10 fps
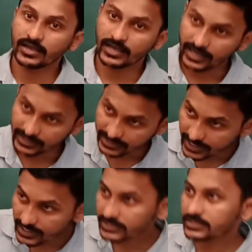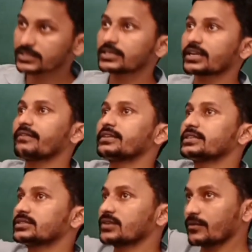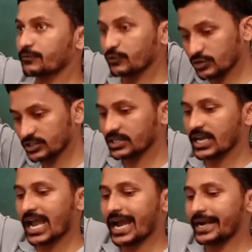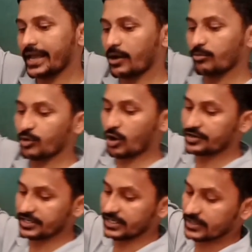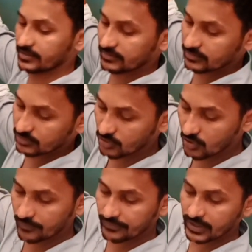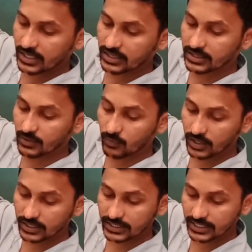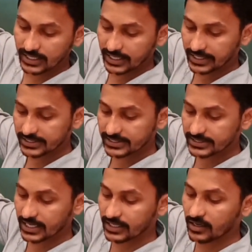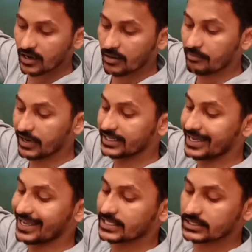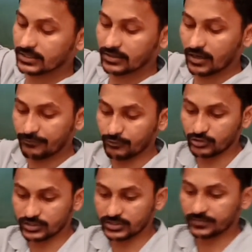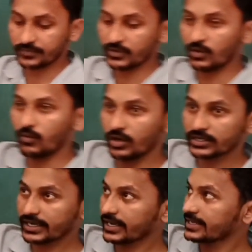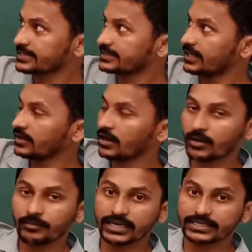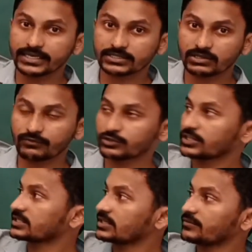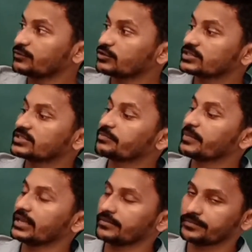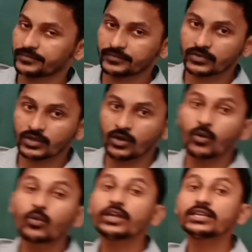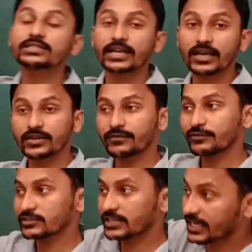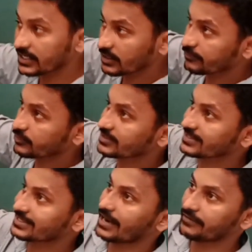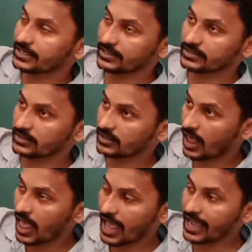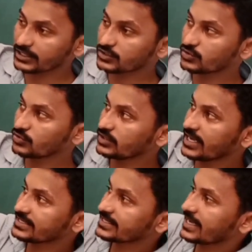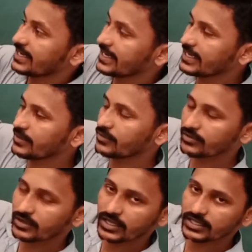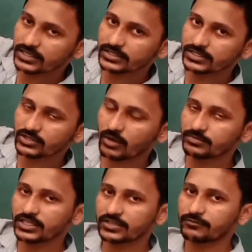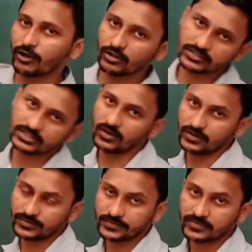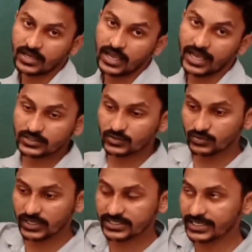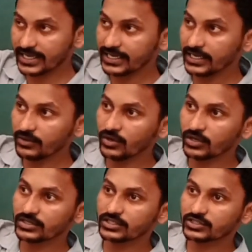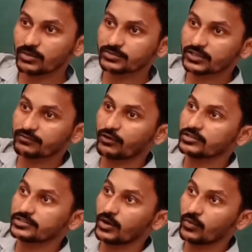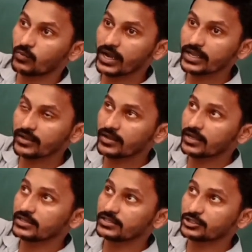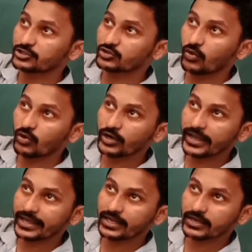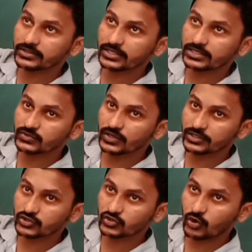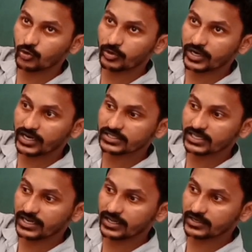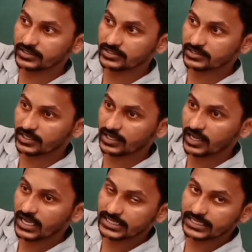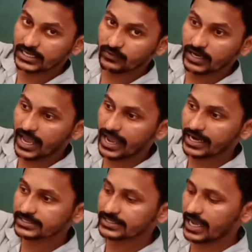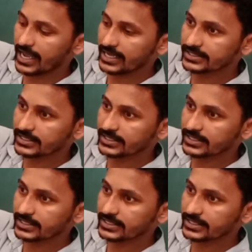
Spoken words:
against the gravitational force and I have brought here. No, the work is done by the external force. Work is done by the external force. External force is me. Who is another force? Another force is gravitation. As soon as I leave, this object falls down. As soon as I leave, this object falls down. Why? The stored energy is there, stored potential energy is there, that will act as